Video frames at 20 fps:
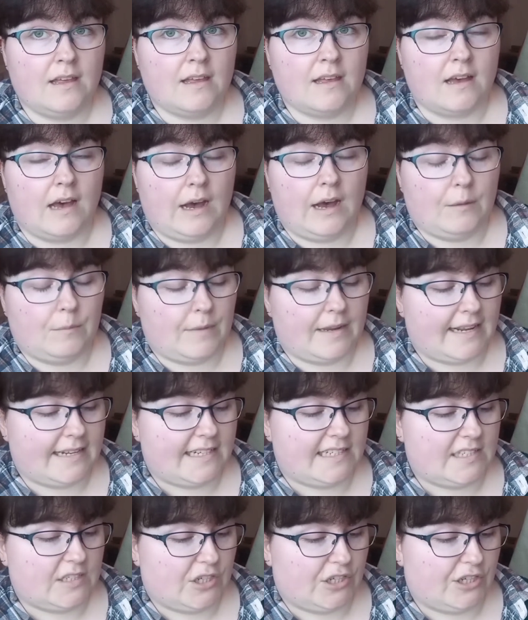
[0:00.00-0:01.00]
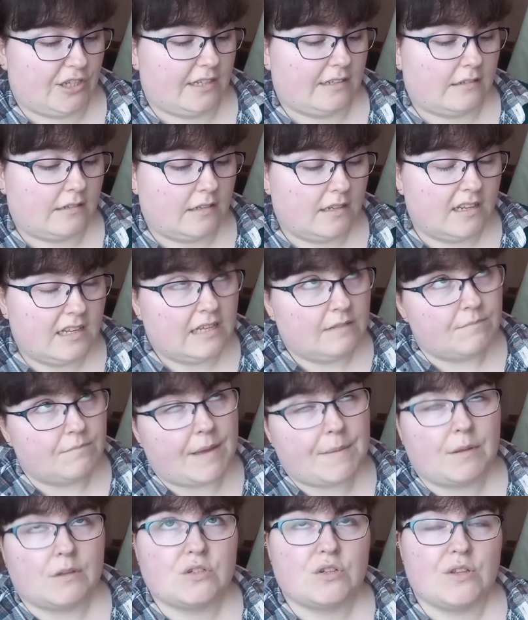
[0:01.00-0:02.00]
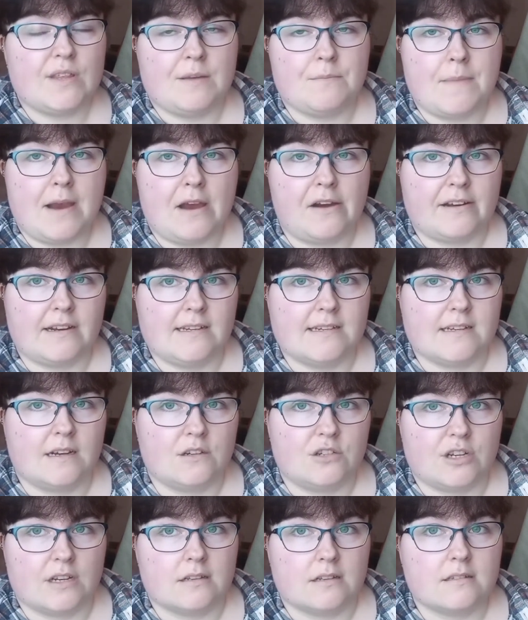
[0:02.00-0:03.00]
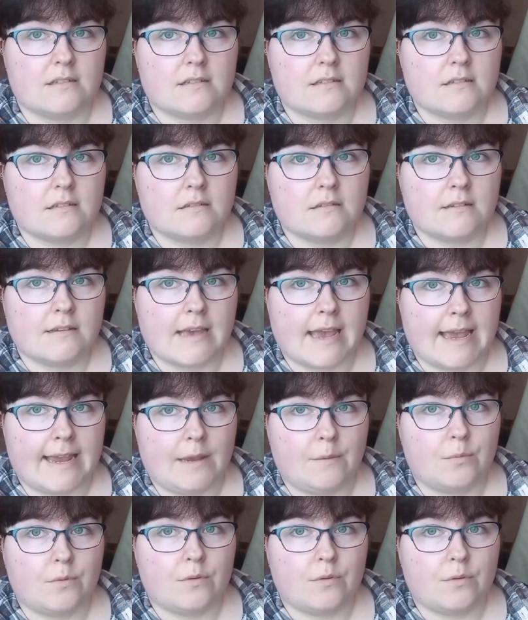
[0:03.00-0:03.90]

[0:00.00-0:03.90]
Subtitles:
have a nice skirt and maybe we'll do the American Duchess cape